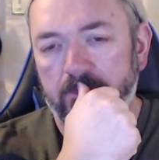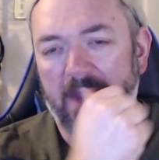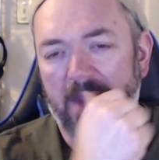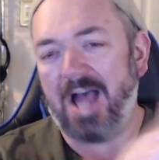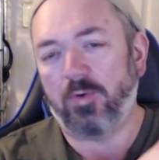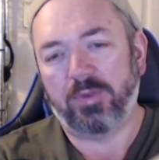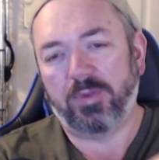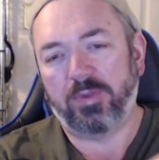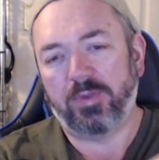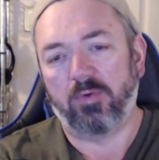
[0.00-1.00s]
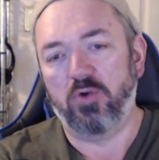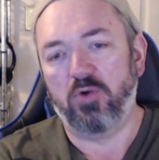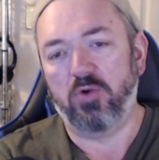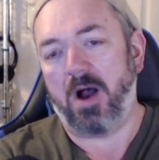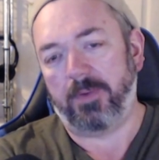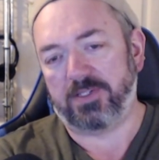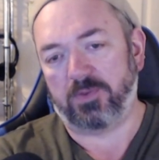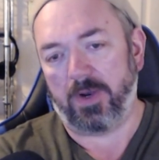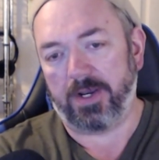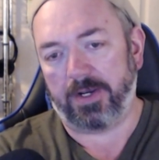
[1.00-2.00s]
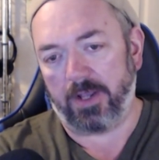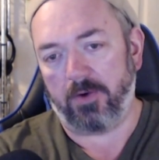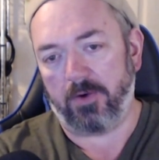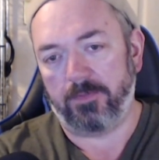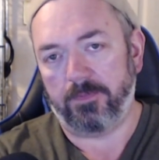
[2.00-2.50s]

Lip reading: I don't think review bombing is the way to go.